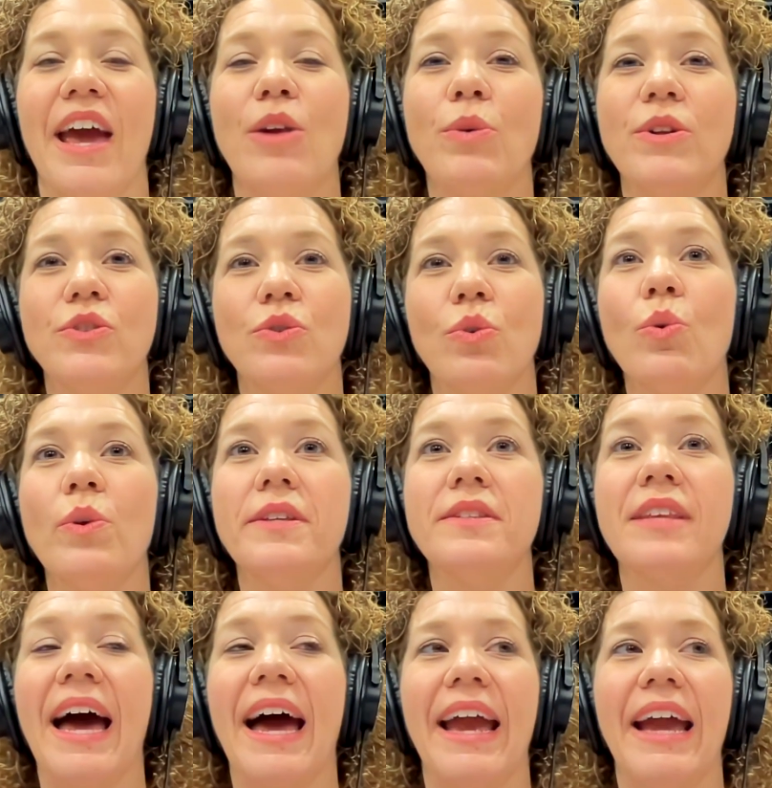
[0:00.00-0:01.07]
And what's cool
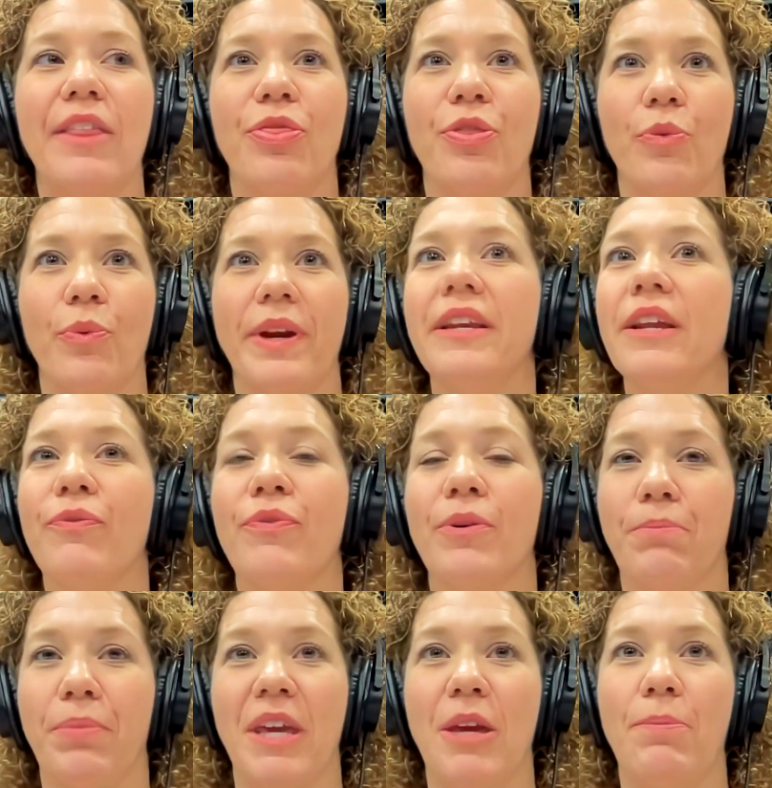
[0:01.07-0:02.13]
is I had 3
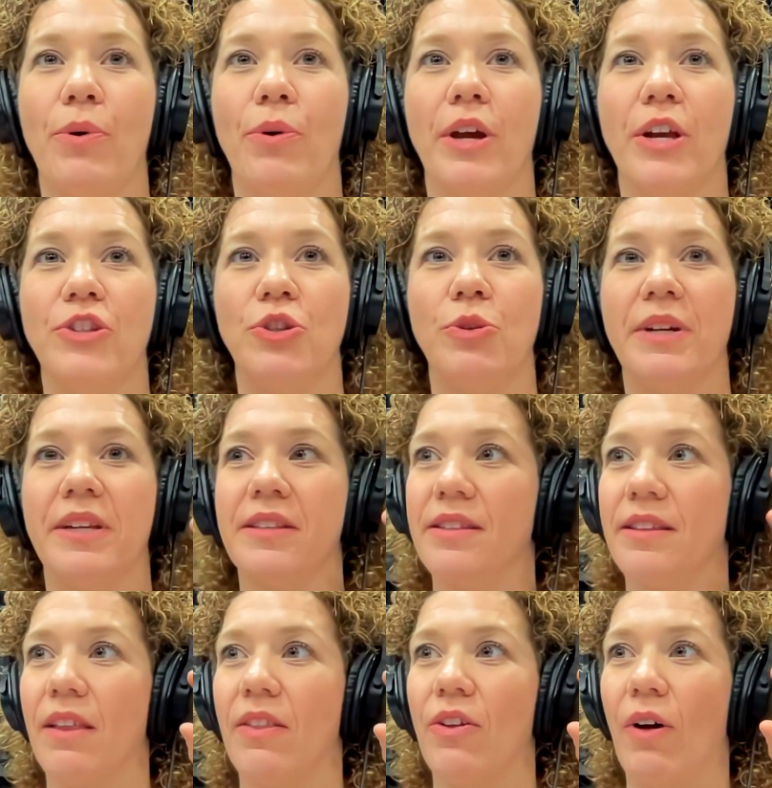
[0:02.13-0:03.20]
different people, because you can
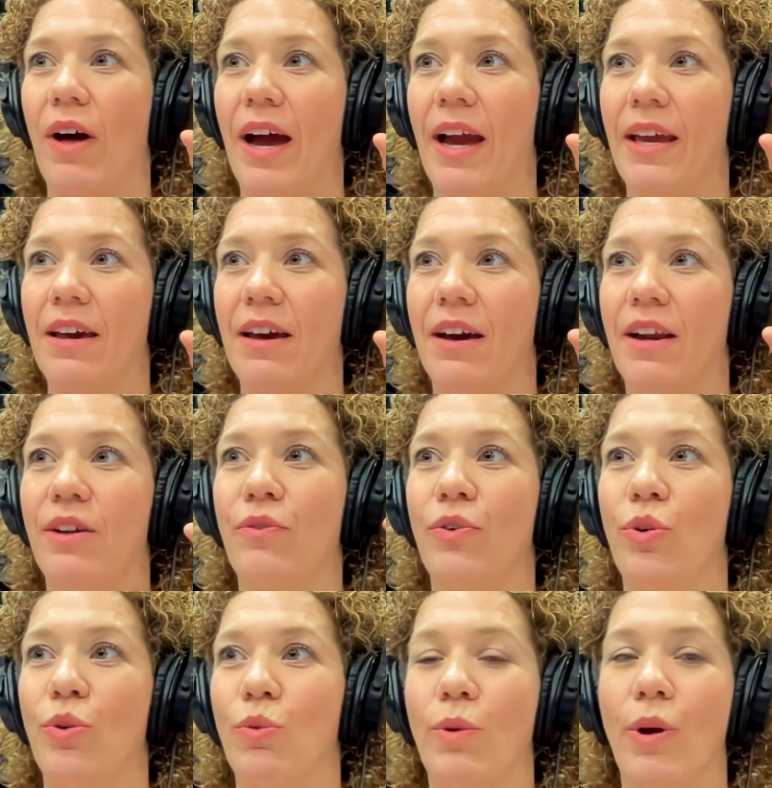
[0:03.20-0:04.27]
see the little icon of
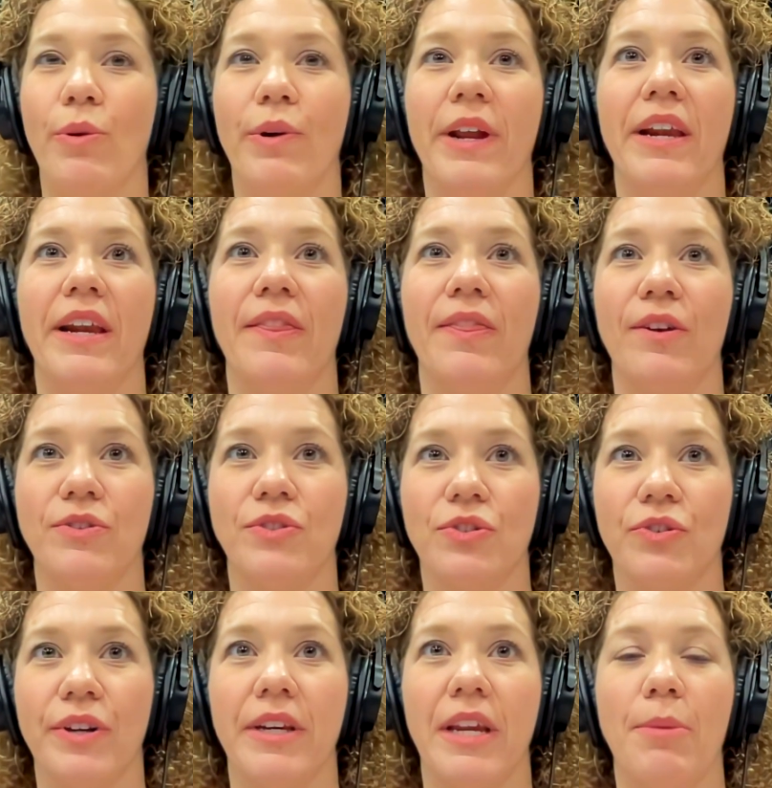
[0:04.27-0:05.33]
who wrote it and their
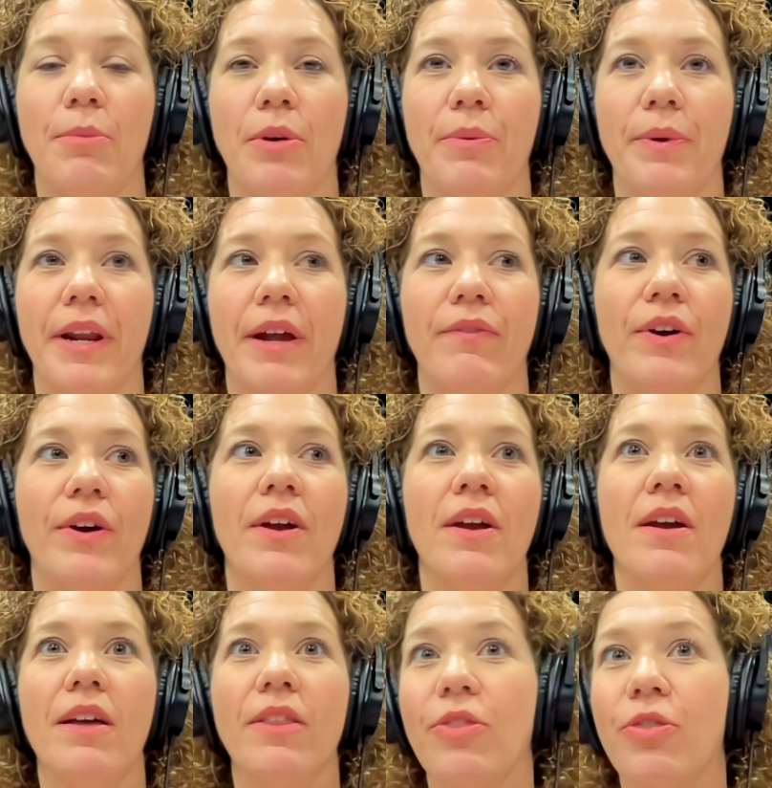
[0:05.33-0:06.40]
screen name or whatever.
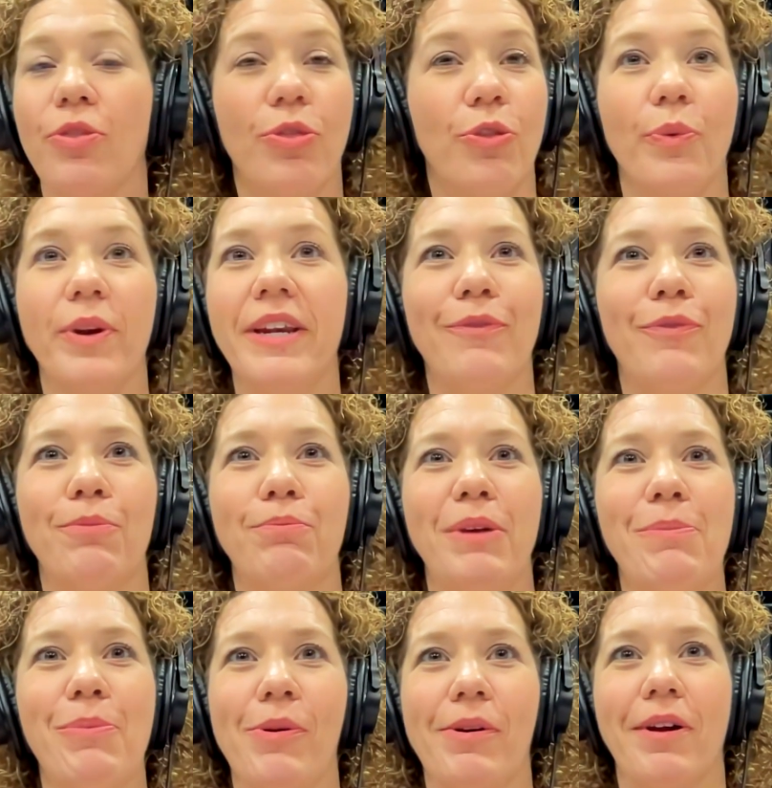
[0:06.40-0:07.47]
3 different
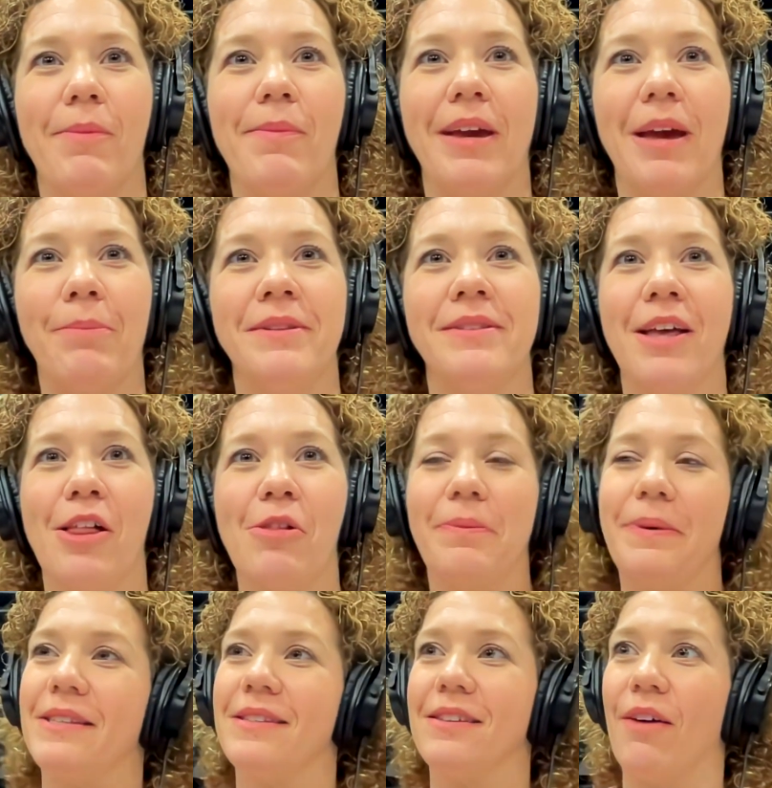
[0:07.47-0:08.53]
people were coming up and
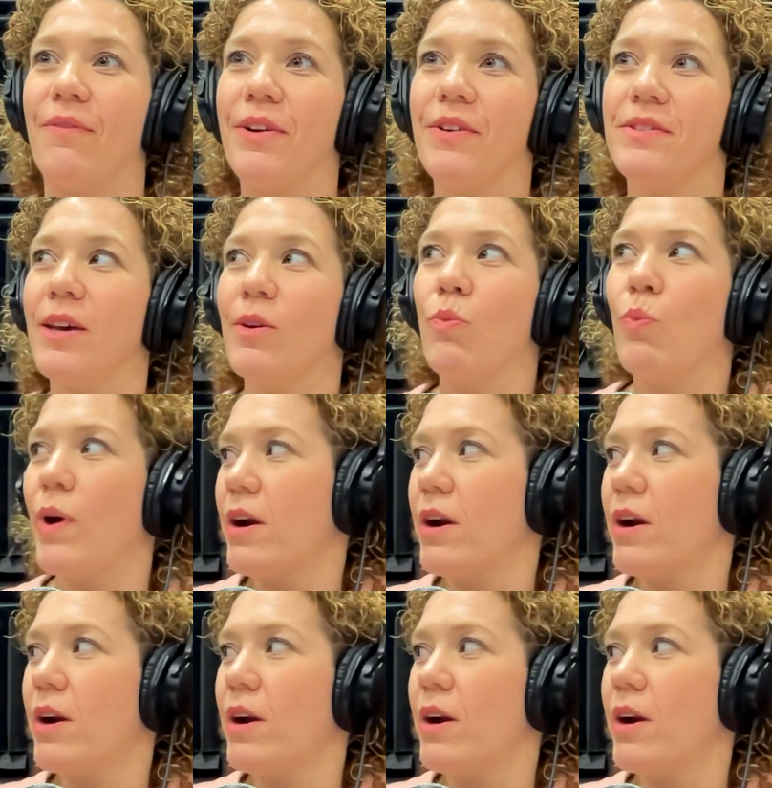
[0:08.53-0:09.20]
telling me stuff. And I was like,